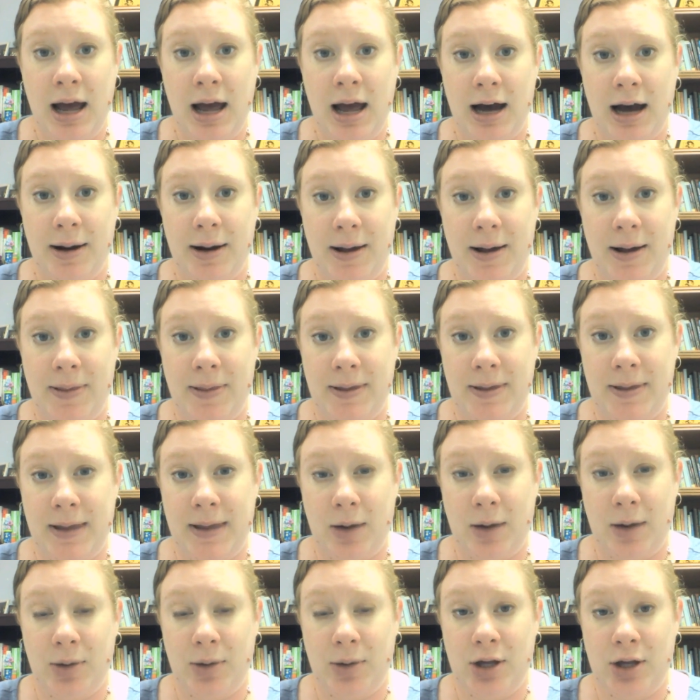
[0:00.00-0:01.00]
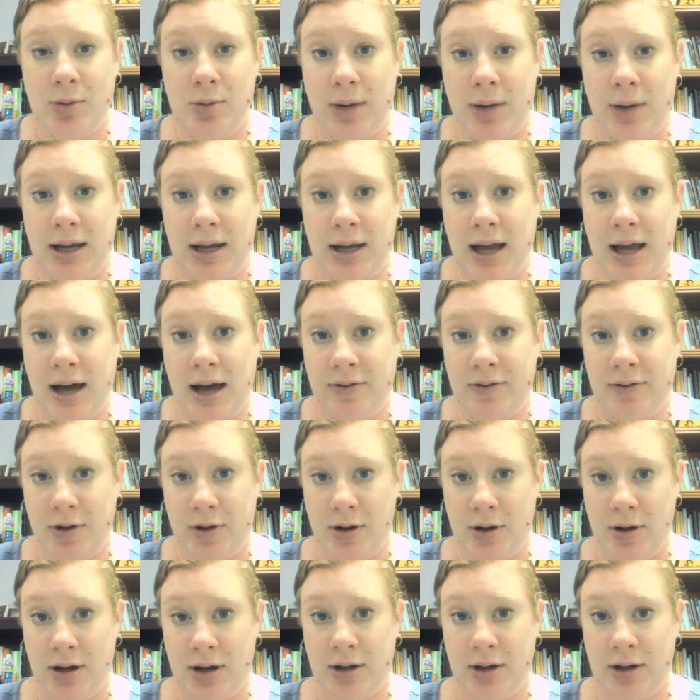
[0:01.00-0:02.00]
and then that way you might
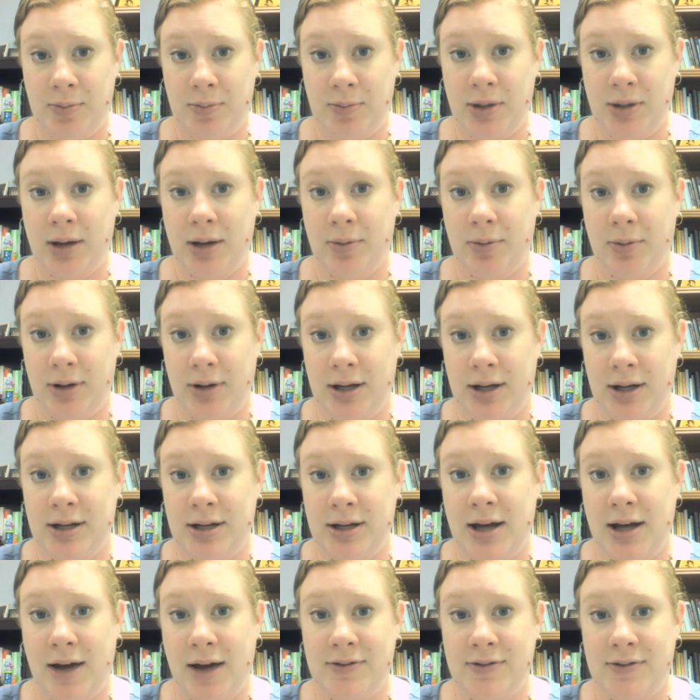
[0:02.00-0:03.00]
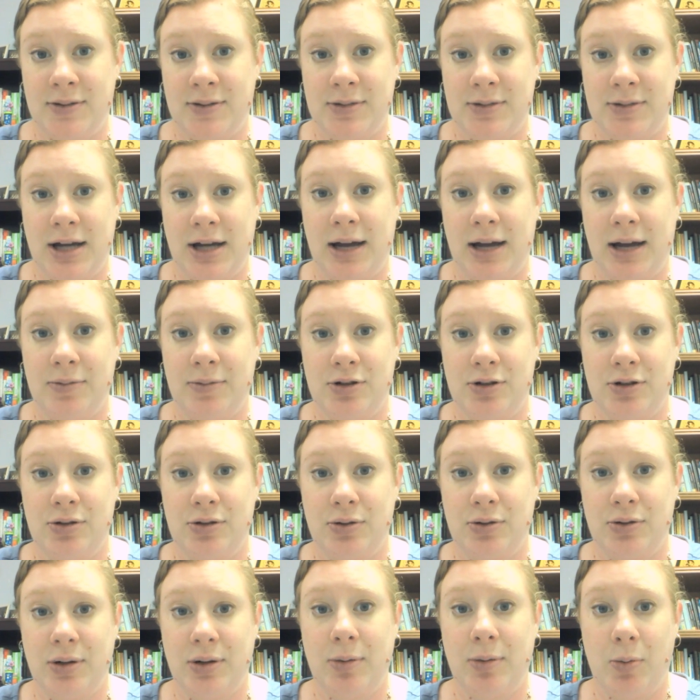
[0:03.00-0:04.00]
have be able to have some time
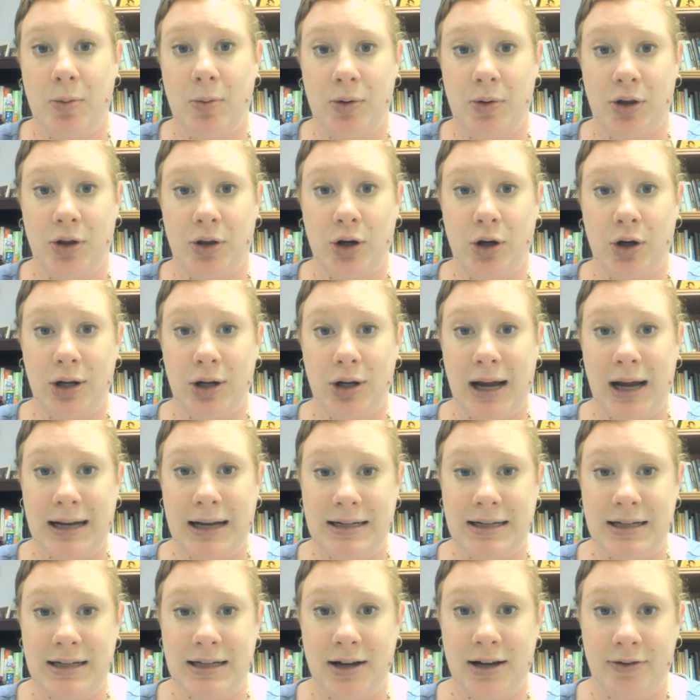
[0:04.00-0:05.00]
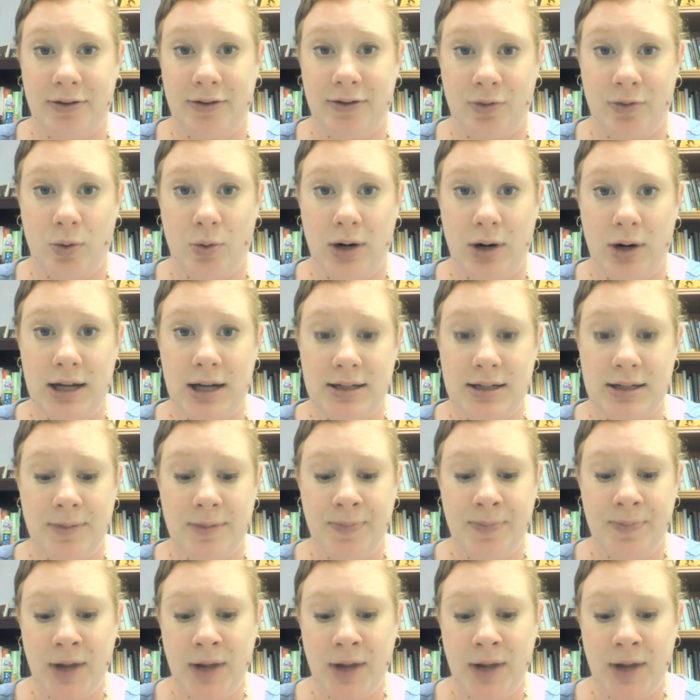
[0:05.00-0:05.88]
to come up with a good idea for it.